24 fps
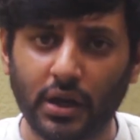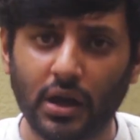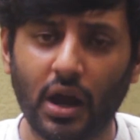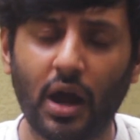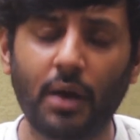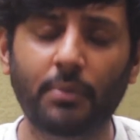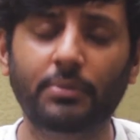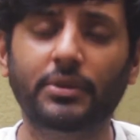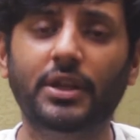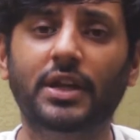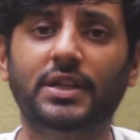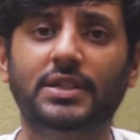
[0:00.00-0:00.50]

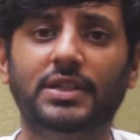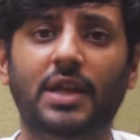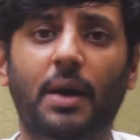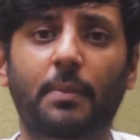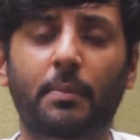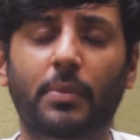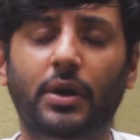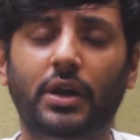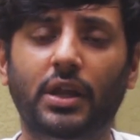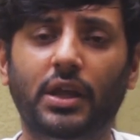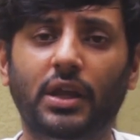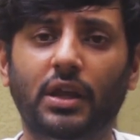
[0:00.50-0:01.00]
Become
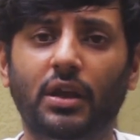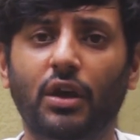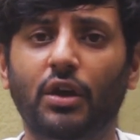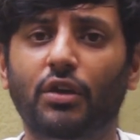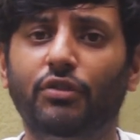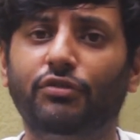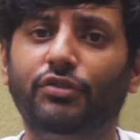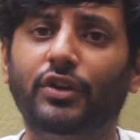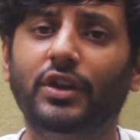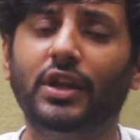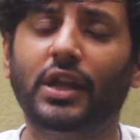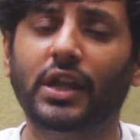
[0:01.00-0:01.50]
that
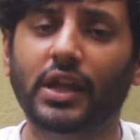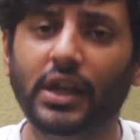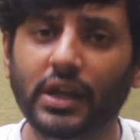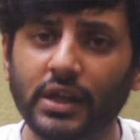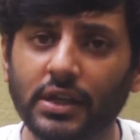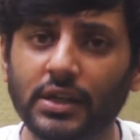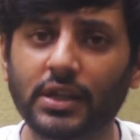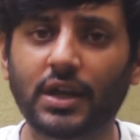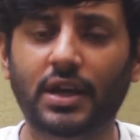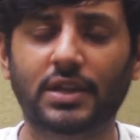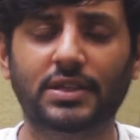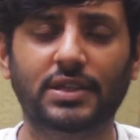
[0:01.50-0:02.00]
somebody for
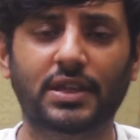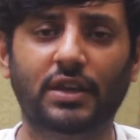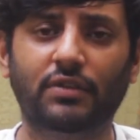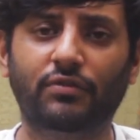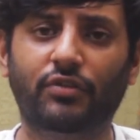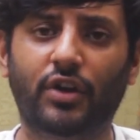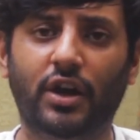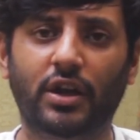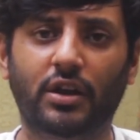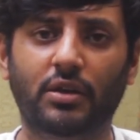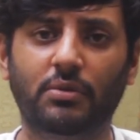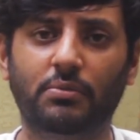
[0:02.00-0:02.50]

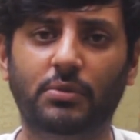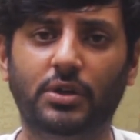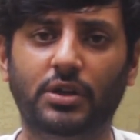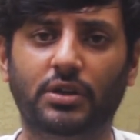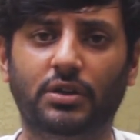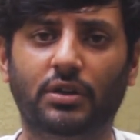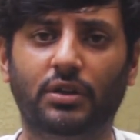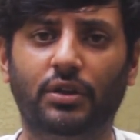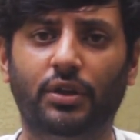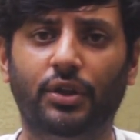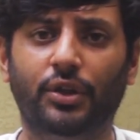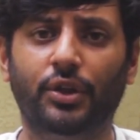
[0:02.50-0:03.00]
India's
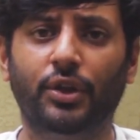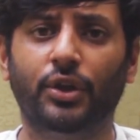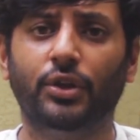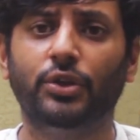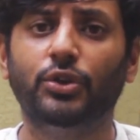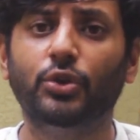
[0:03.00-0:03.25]
environment.